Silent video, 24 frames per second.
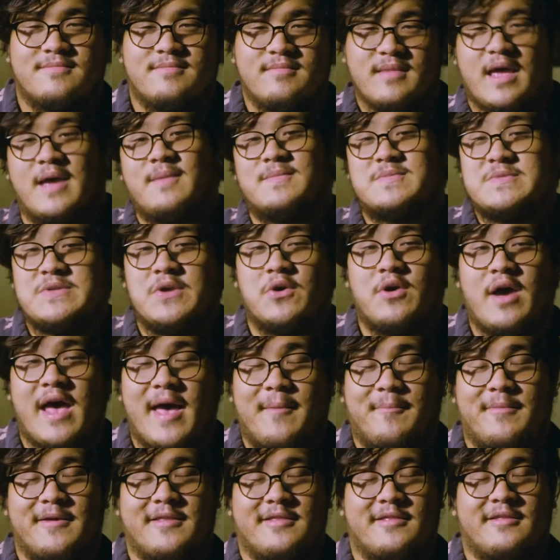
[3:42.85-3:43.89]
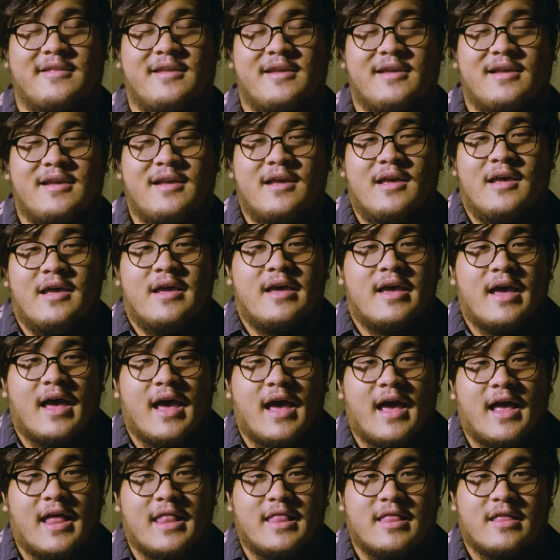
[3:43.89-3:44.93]
MCO happened.
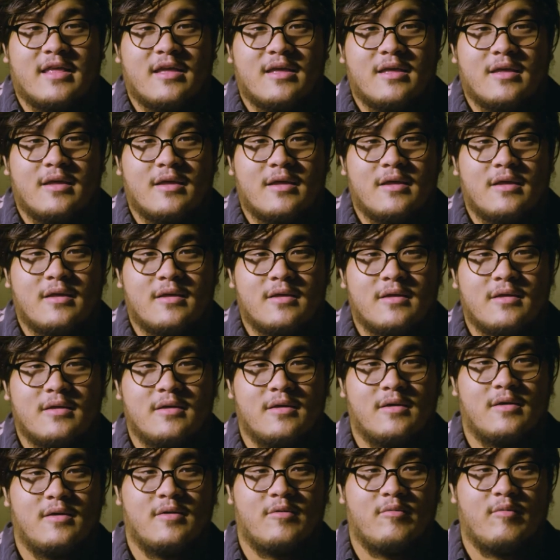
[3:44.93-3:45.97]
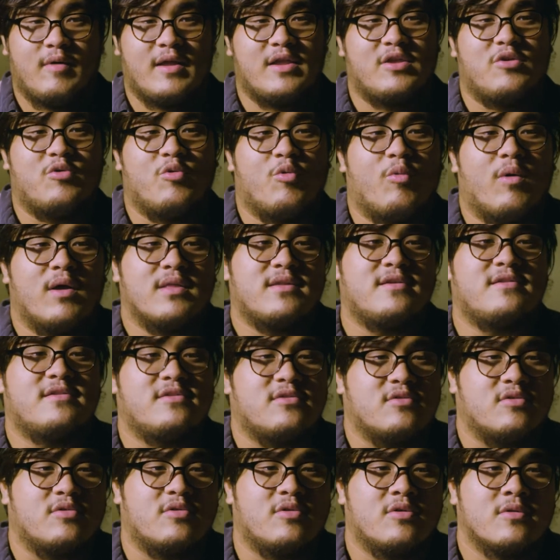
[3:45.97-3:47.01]
And when you wanted
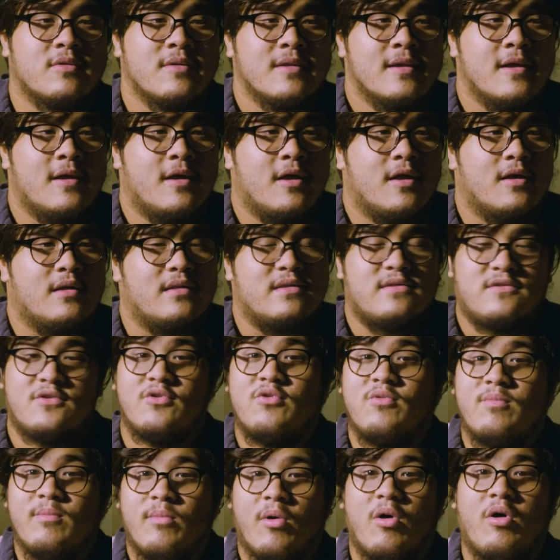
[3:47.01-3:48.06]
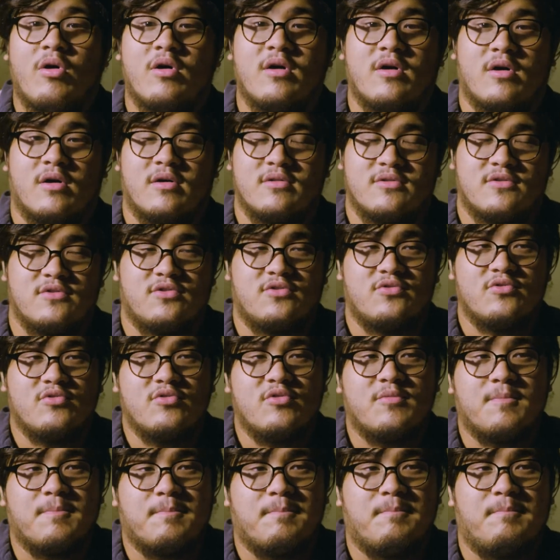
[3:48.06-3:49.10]
to do more, to
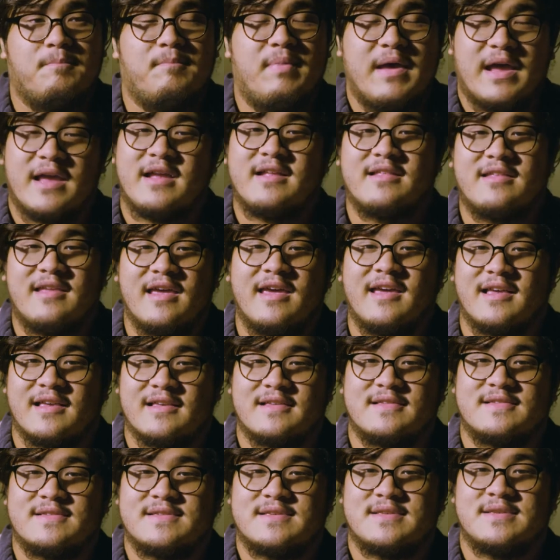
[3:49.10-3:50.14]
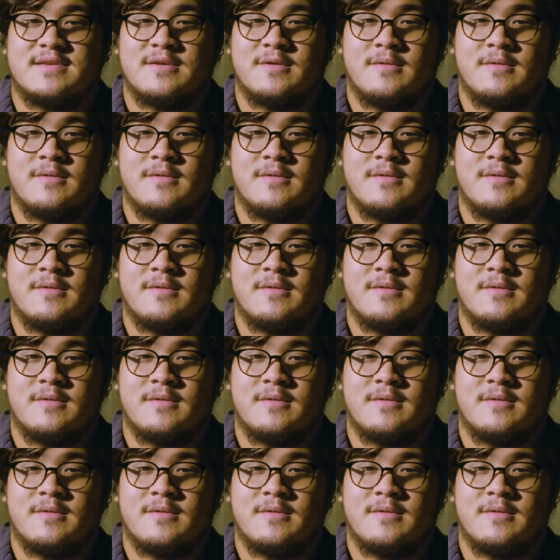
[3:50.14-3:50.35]
do big things